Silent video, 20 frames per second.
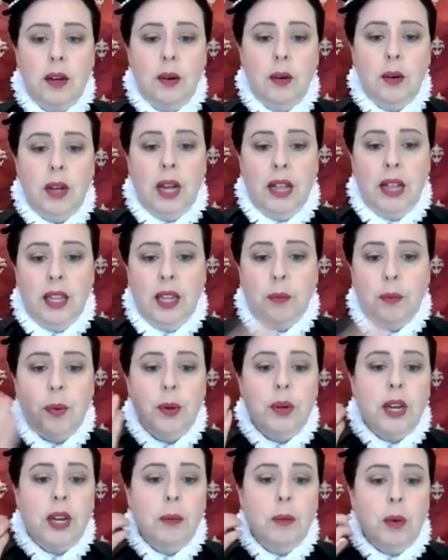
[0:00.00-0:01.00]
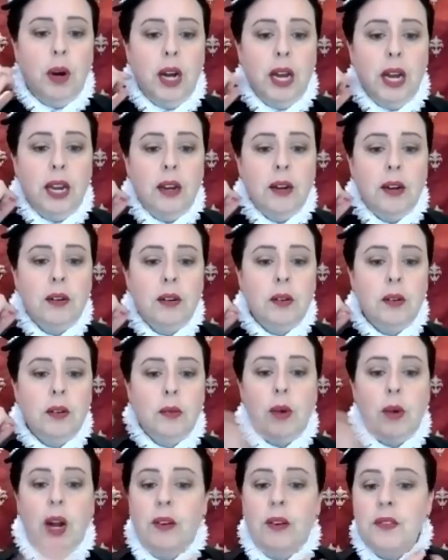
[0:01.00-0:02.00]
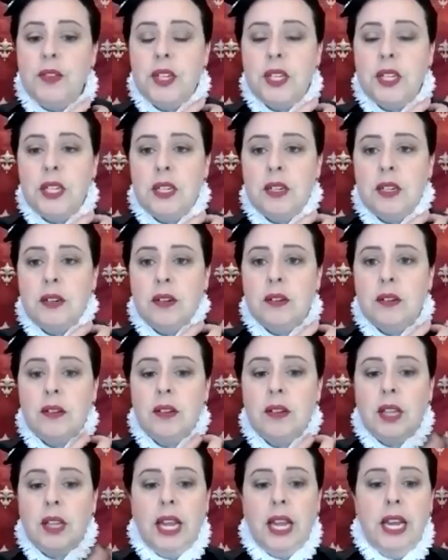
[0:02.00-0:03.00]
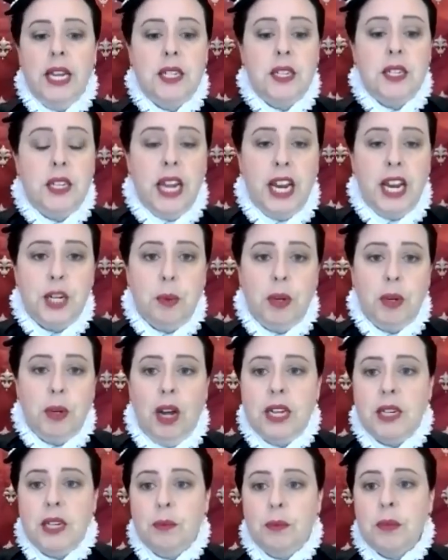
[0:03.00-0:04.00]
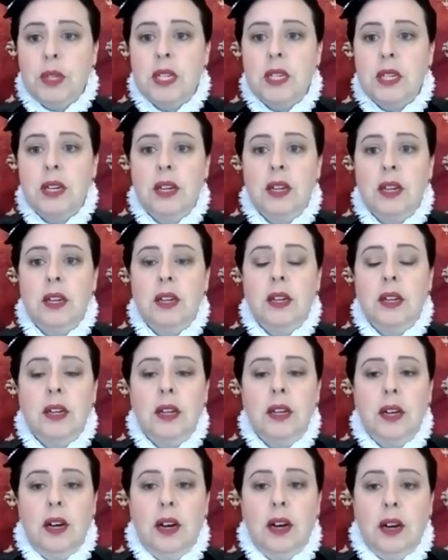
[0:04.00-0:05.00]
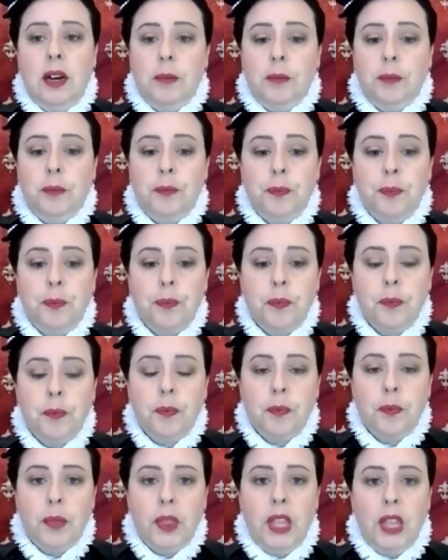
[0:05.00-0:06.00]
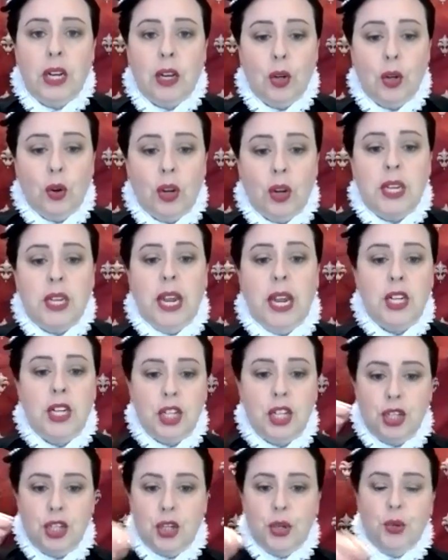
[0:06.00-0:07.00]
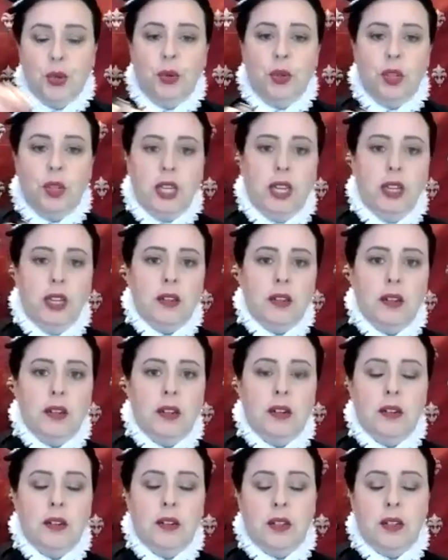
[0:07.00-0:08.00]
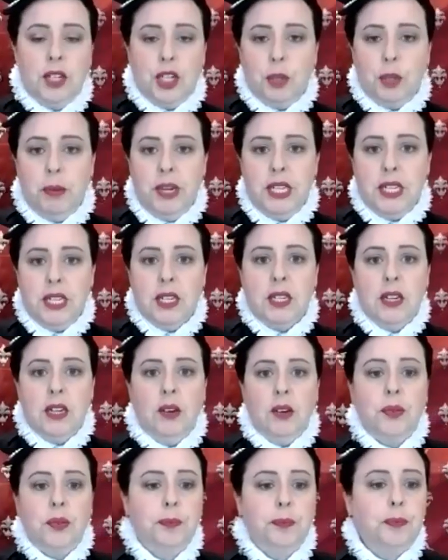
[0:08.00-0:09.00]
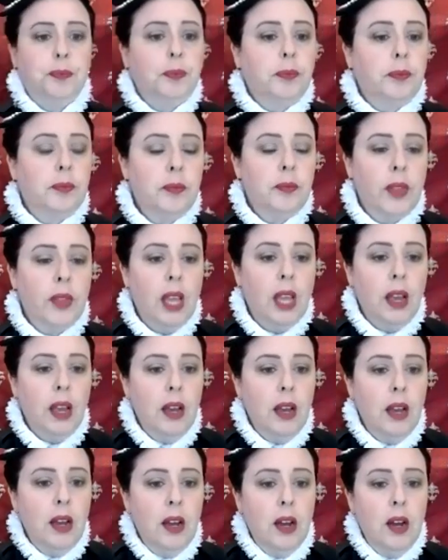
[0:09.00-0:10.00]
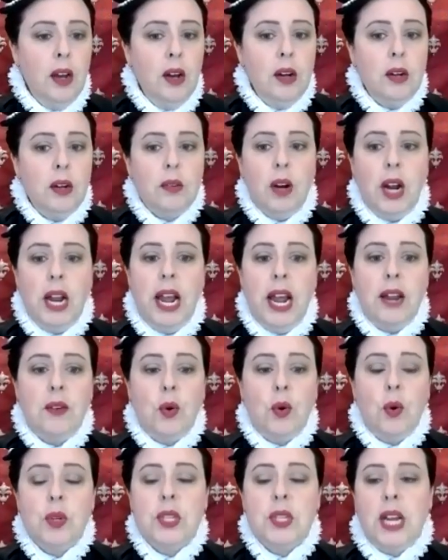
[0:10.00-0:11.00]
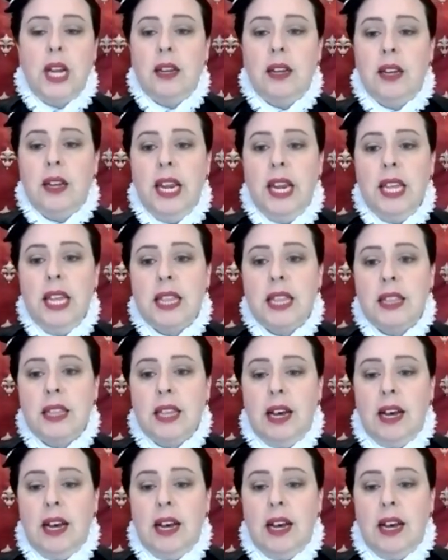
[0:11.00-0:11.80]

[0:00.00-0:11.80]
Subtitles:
then putting my ruffs as detachable items that are not attached to the chemise itself. Right, and of course underneath,